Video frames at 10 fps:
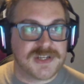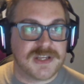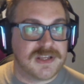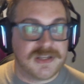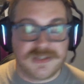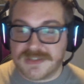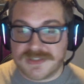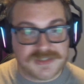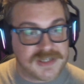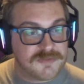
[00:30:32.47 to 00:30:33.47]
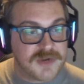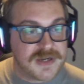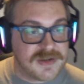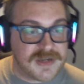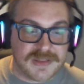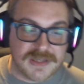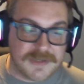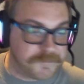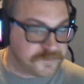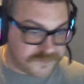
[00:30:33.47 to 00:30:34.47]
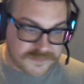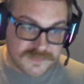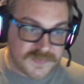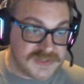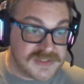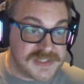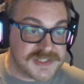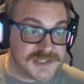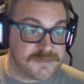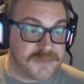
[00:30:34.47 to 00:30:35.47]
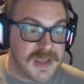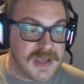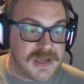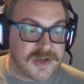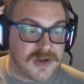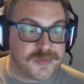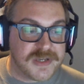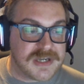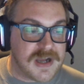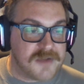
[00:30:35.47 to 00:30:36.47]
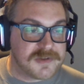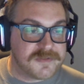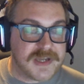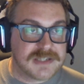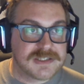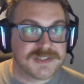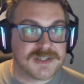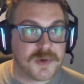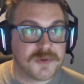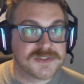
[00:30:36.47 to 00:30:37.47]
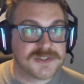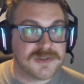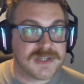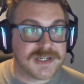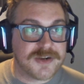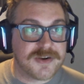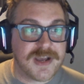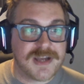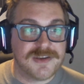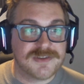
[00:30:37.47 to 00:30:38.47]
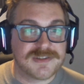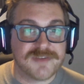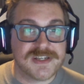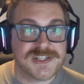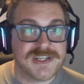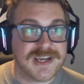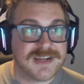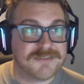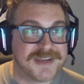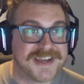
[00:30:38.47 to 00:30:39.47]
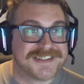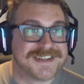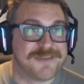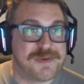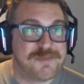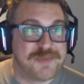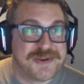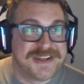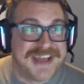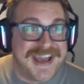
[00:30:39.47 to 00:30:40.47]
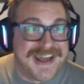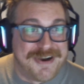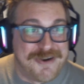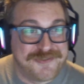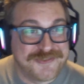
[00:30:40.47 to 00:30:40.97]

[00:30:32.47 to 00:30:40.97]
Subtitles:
And then you just hit render, and then did some comping in After Effects because I'm old school and I don't know how to use DaVinci yet because I've been putting that off.